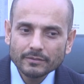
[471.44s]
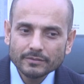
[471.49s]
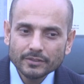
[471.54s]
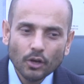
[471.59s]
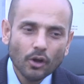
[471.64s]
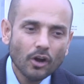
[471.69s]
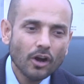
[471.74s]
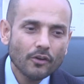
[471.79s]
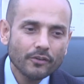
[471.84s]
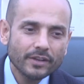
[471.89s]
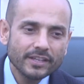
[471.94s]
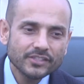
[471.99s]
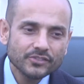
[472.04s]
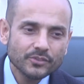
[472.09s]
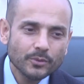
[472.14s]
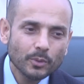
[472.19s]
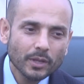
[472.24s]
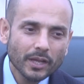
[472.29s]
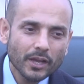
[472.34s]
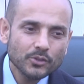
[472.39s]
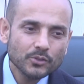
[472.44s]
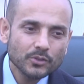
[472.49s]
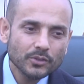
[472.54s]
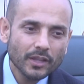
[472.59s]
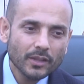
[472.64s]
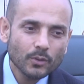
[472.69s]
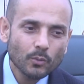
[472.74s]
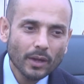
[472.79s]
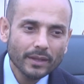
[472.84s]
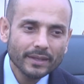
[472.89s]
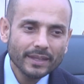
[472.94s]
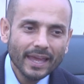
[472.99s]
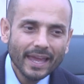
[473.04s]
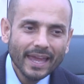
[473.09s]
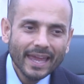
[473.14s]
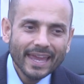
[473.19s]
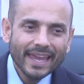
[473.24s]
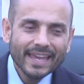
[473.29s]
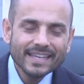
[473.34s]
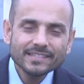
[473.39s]
not our history, we'll go to another one.
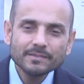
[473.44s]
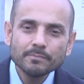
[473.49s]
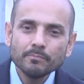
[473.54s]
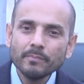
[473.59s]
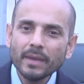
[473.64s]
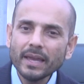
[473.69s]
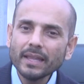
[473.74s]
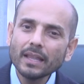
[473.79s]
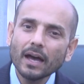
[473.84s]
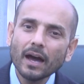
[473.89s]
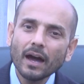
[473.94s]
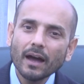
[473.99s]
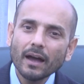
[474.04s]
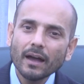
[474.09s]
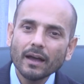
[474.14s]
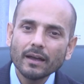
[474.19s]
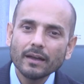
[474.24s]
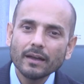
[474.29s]
Is Miller,